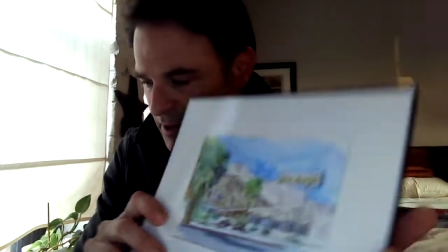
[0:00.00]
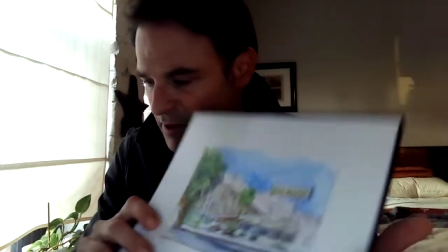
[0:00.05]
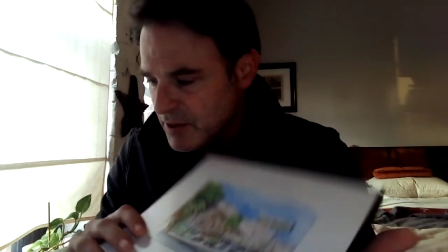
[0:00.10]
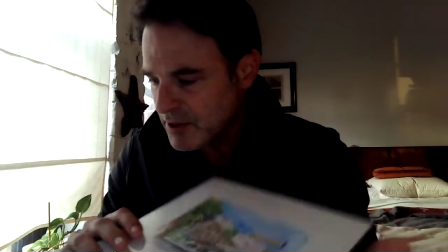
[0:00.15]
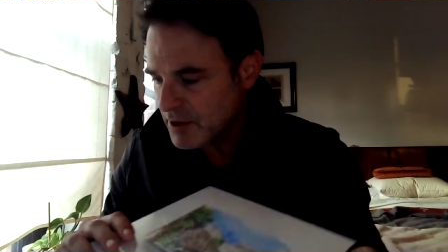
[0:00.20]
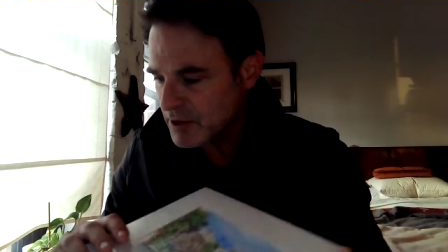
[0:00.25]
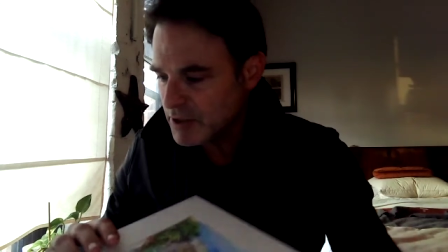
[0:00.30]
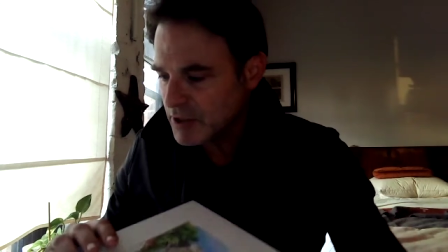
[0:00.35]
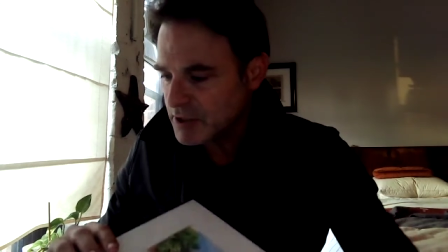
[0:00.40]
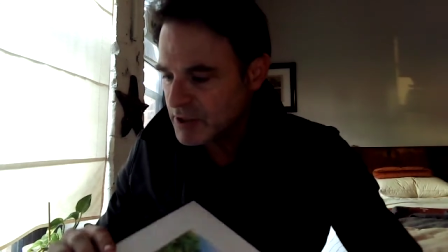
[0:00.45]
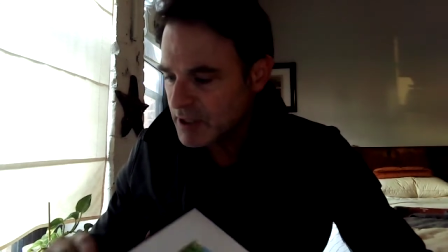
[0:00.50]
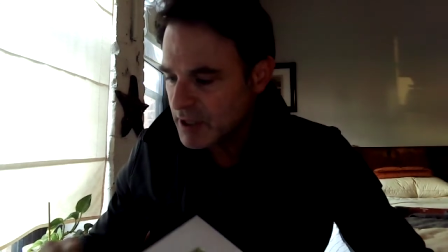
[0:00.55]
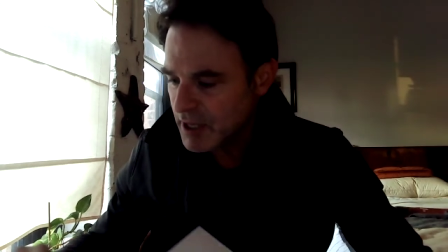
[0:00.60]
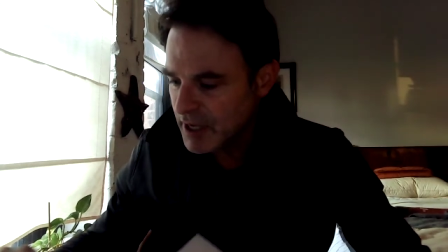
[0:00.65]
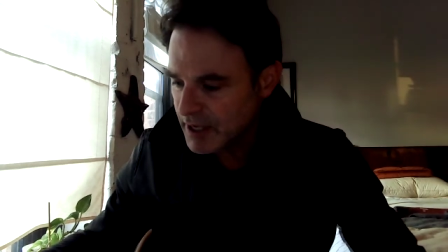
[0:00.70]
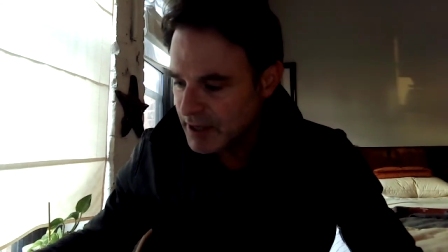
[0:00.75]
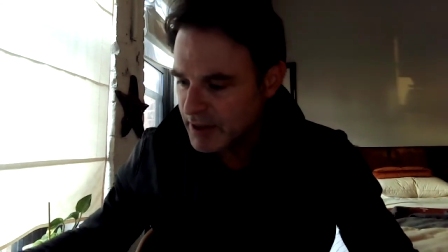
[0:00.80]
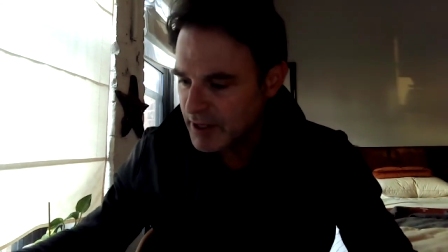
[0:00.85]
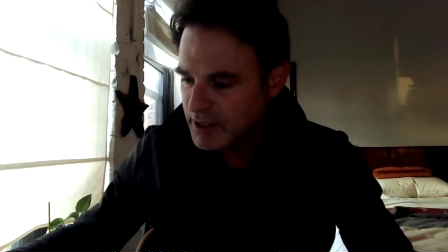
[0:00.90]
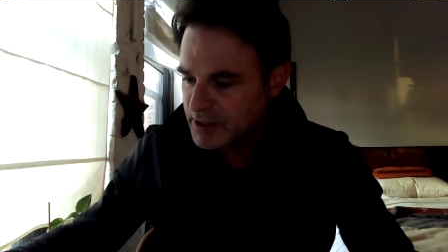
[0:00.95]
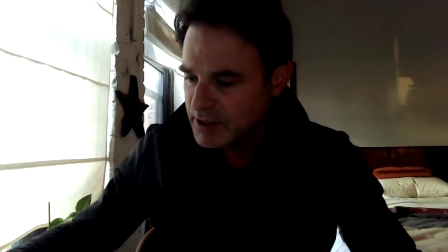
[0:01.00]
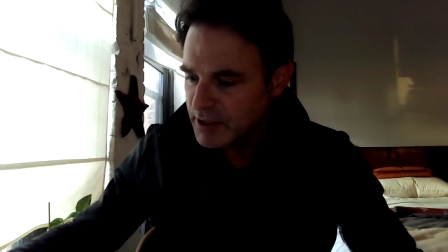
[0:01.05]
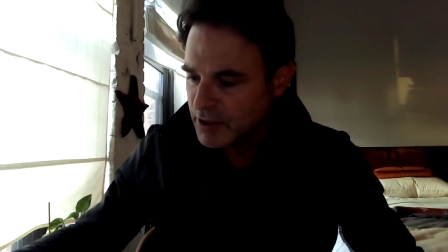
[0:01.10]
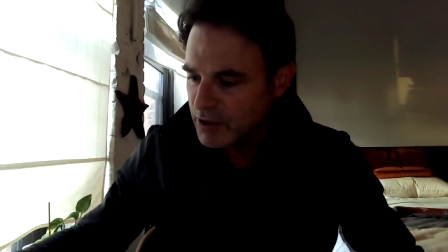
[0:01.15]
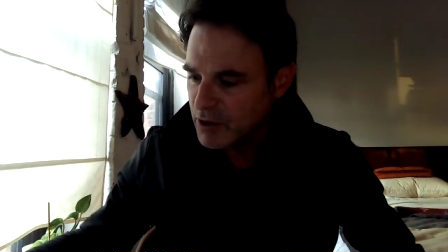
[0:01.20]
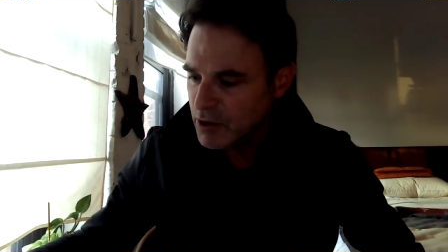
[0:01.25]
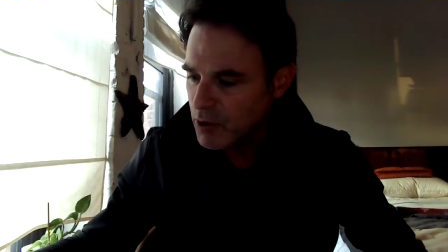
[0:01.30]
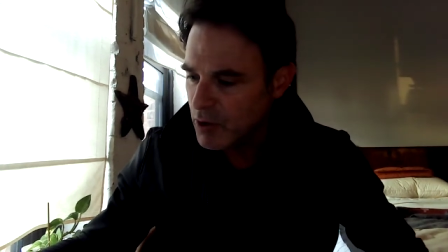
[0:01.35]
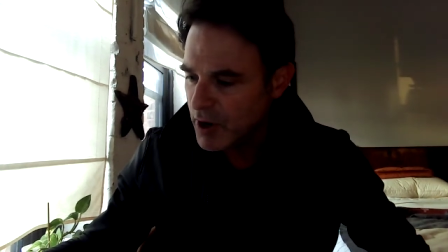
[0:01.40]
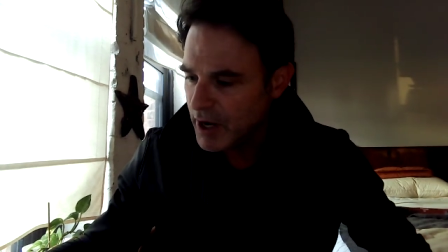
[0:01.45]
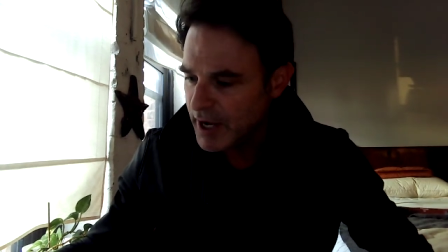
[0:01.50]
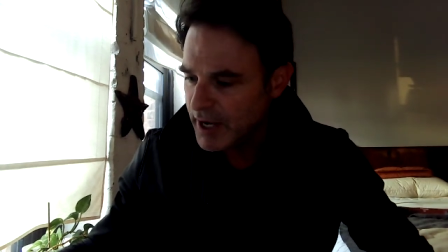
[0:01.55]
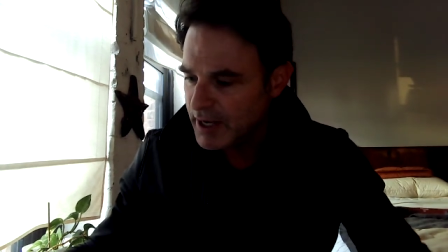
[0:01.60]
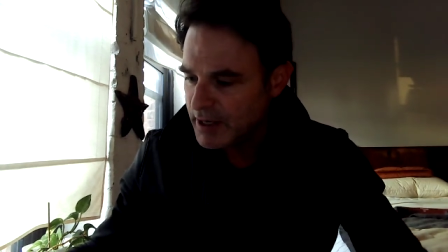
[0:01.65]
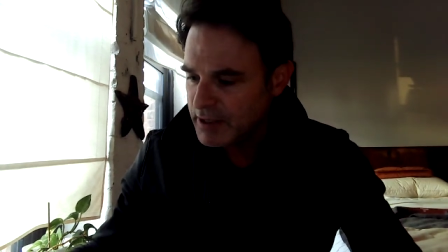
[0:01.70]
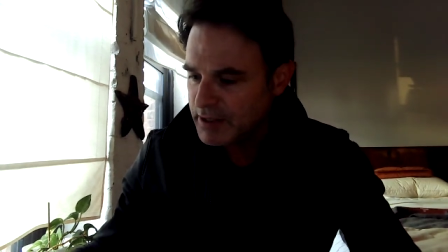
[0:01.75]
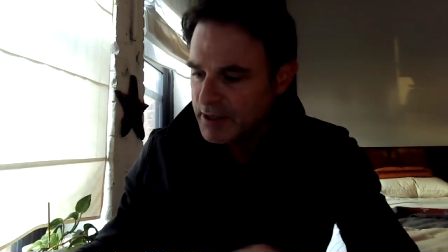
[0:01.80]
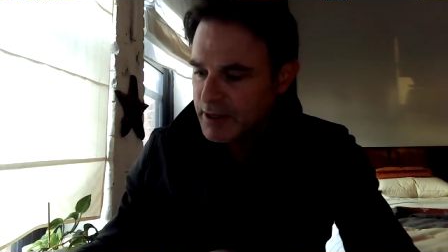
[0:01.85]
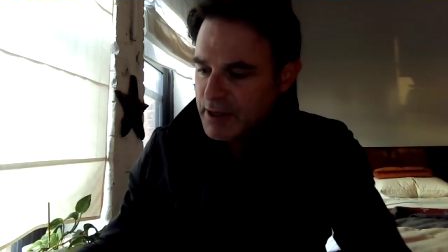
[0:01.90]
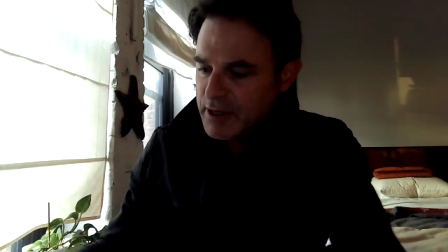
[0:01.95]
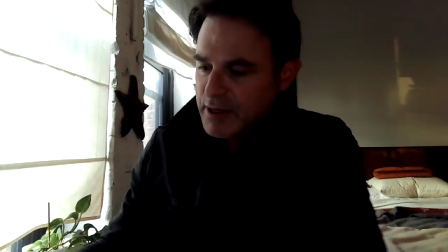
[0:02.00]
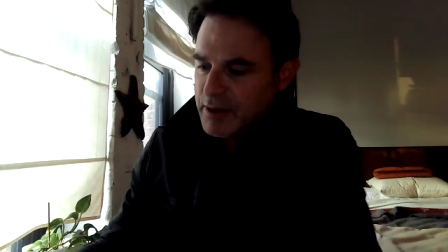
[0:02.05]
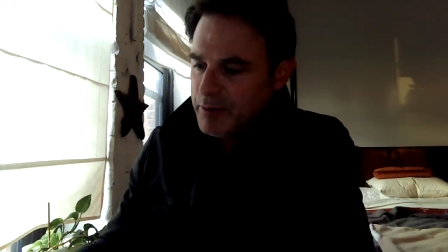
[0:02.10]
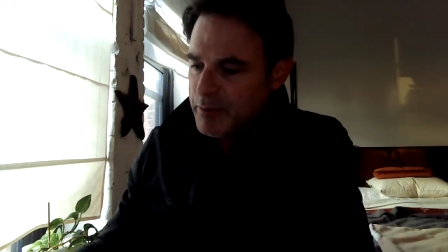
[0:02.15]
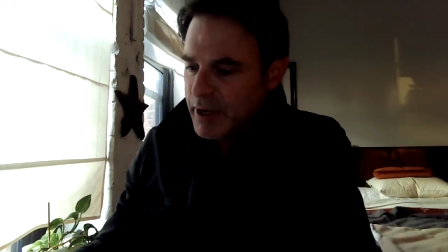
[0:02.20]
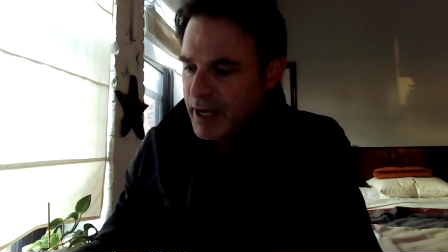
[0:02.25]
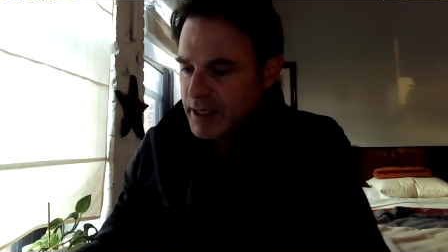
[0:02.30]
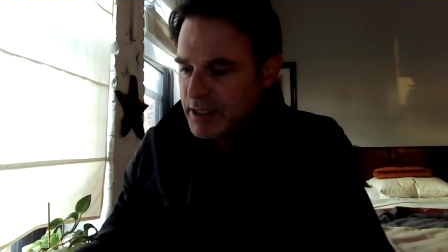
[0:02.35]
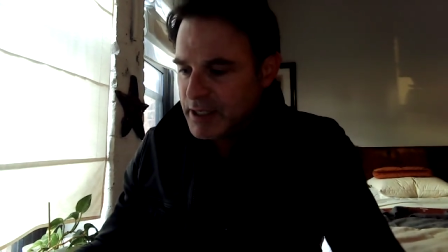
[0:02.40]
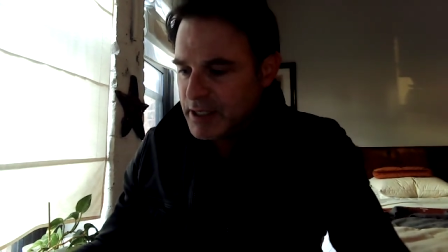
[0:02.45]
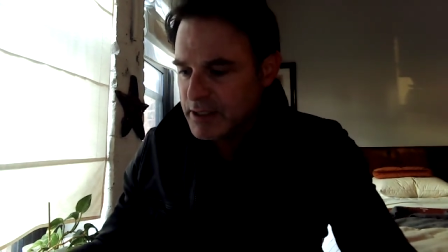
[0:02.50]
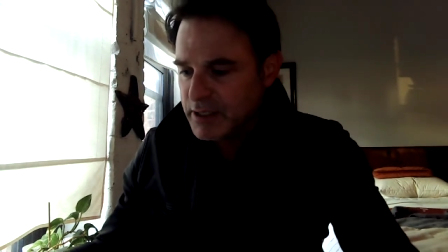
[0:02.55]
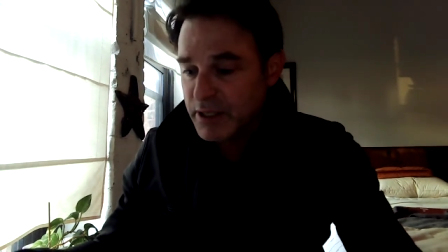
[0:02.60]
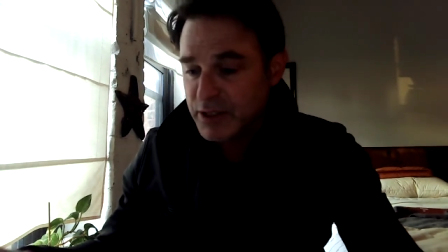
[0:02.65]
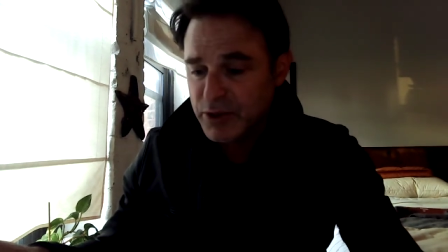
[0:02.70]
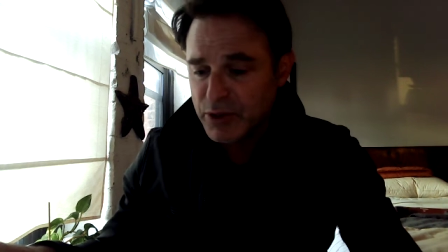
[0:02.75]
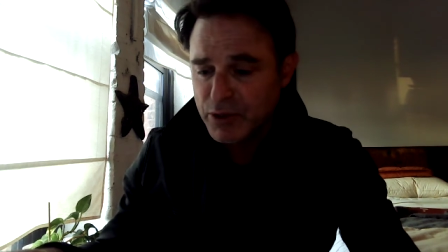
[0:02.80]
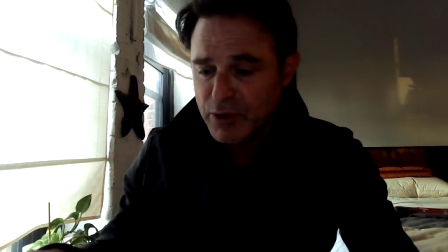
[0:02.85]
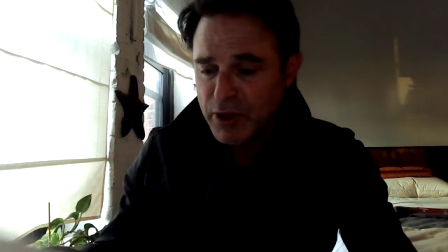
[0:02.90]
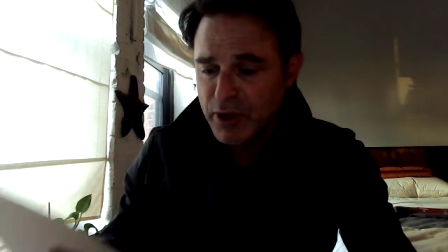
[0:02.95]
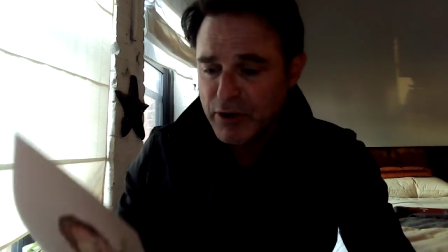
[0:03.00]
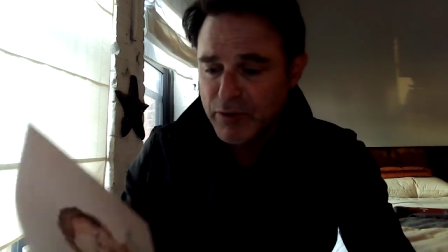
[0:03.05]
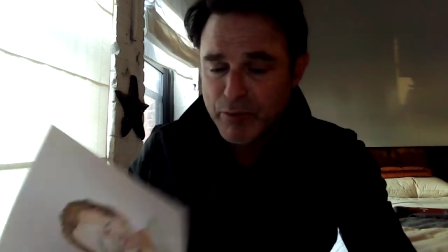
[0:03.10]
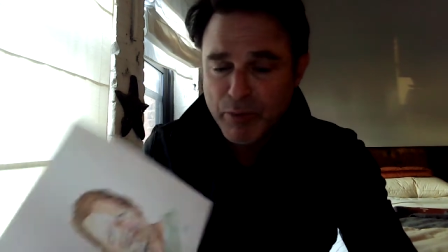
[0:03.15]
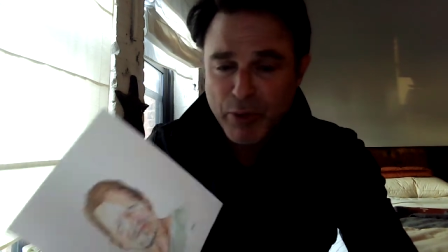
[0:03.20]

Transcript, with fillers: they're just like these little quiet paintings. I do a lot of